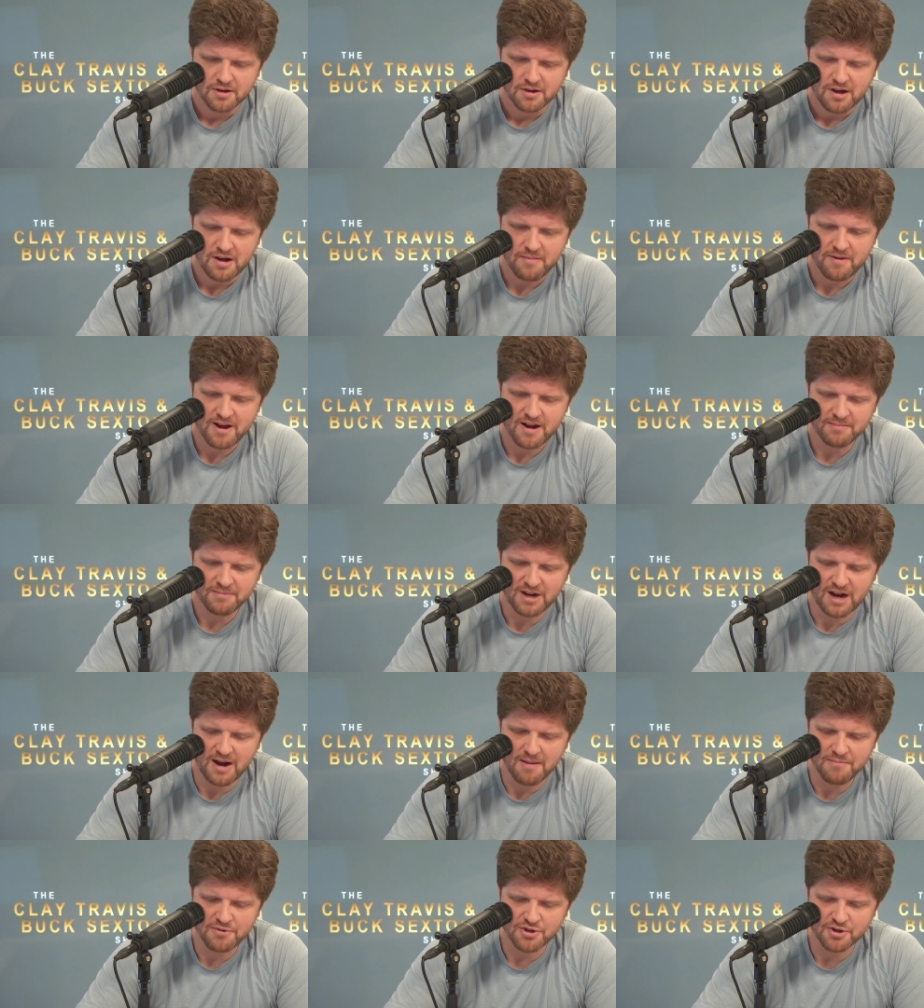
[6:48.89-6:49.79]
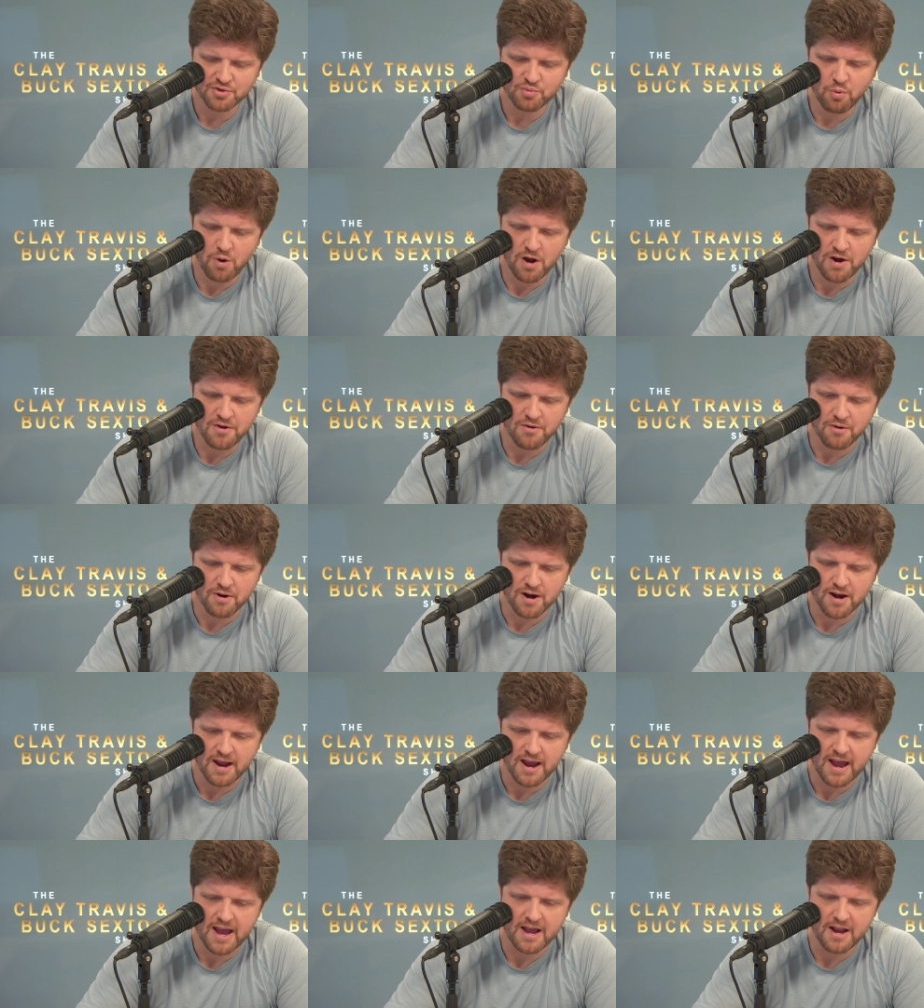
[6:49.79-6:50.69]
I mean, I'm I'm just
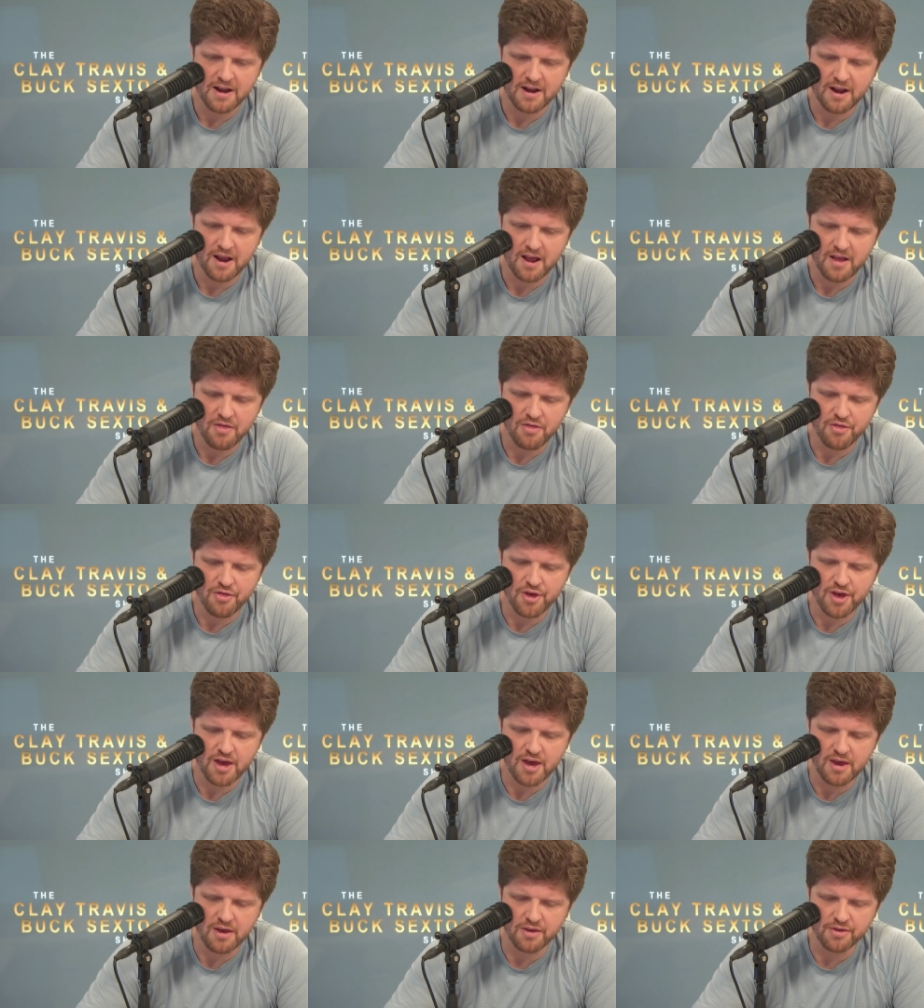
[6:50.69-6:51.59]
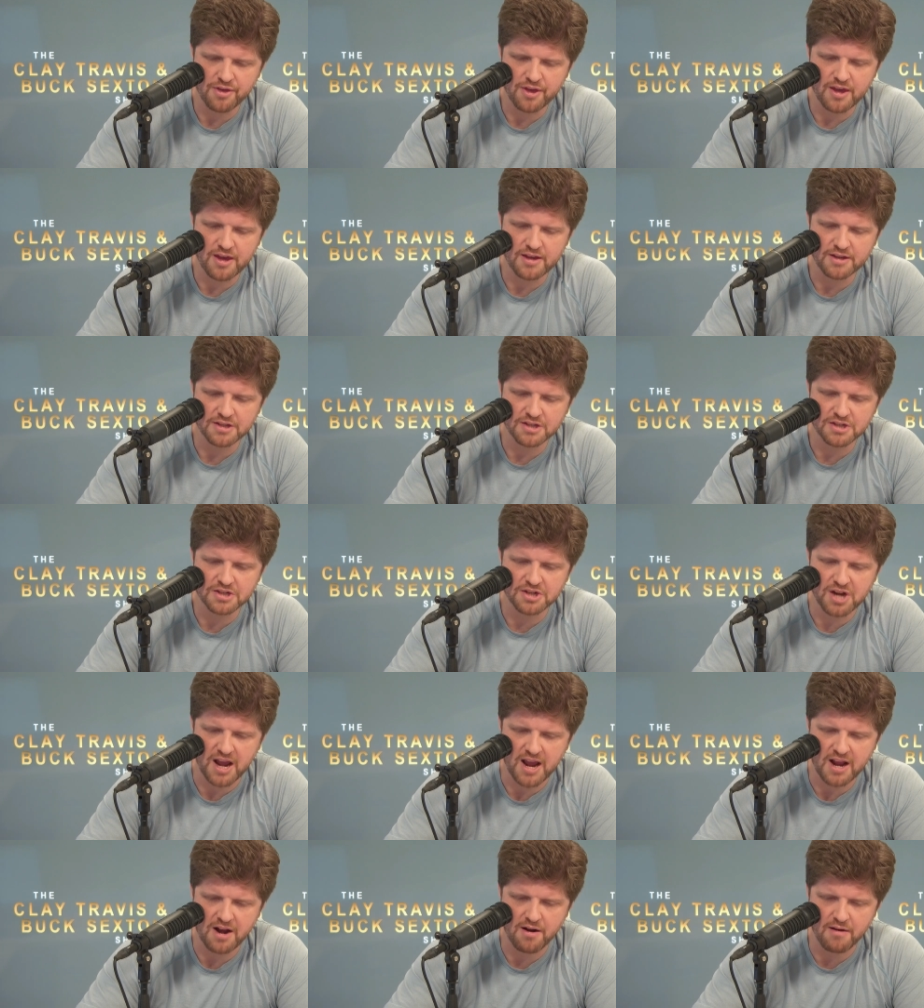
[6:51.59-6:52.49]
wondering. And the the
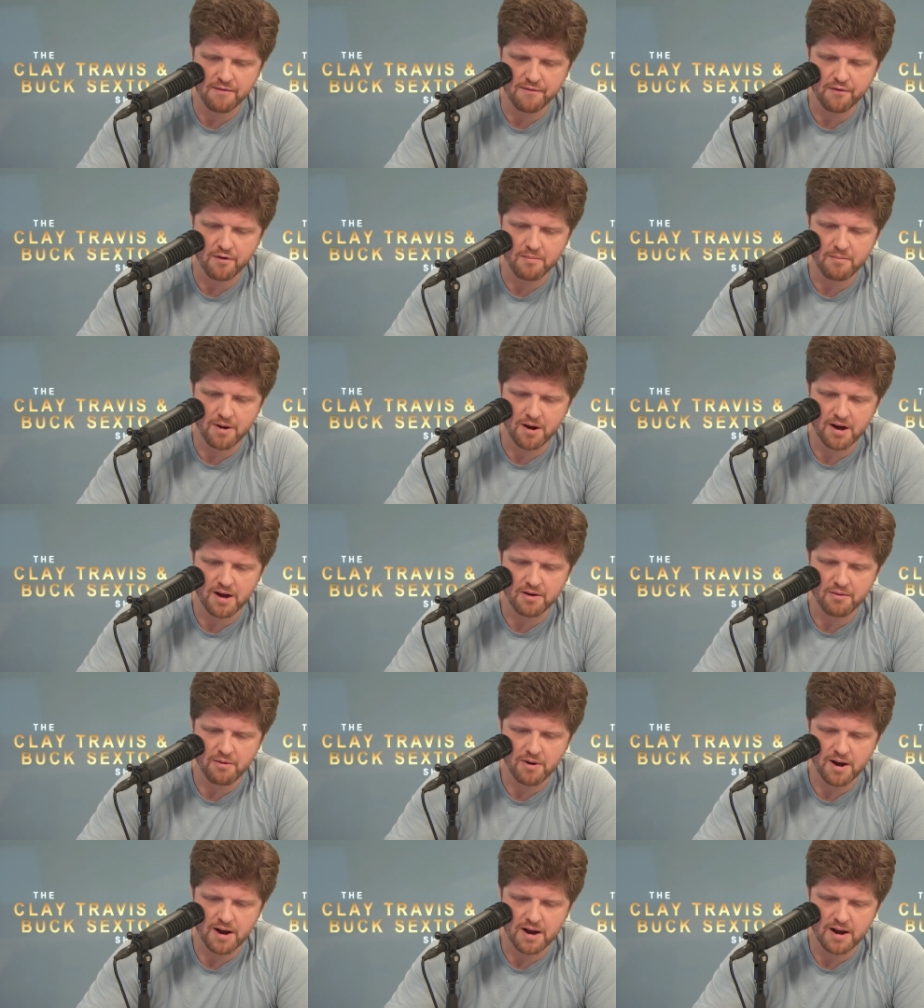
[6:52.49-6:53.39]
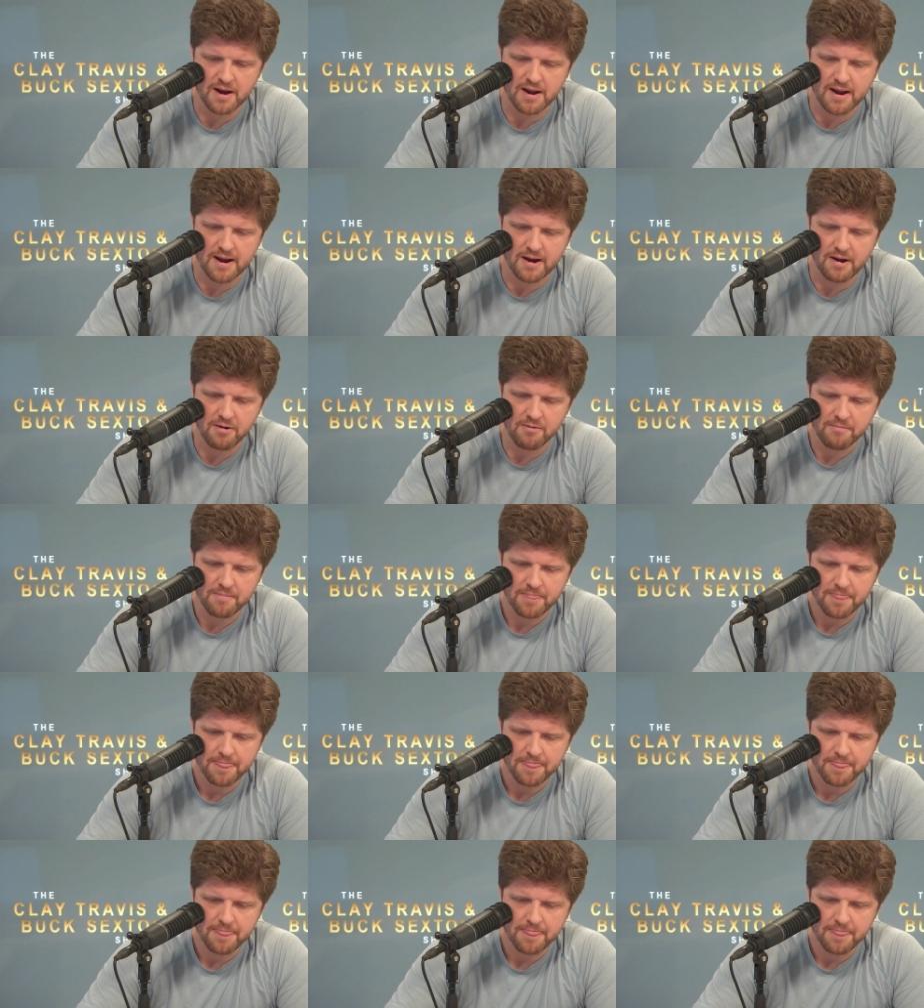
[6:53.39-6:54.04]
state of Vermont right now,